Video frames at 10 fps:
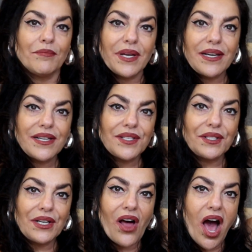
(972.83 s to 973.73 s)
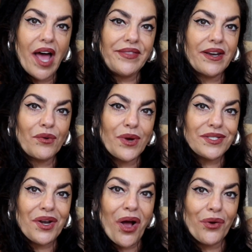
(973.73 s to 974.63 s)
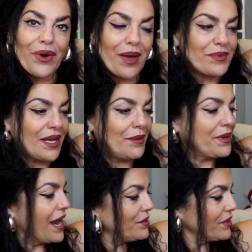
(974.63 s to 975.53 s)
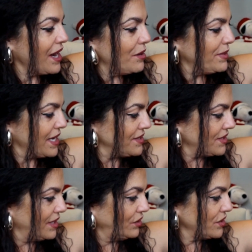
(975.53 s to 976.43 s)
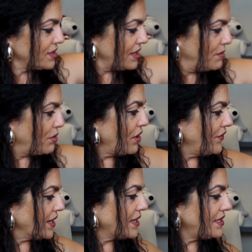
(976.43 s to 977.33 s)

But it is a little odd that it wasn't all wrapped up. But I don't care because it looks in perfect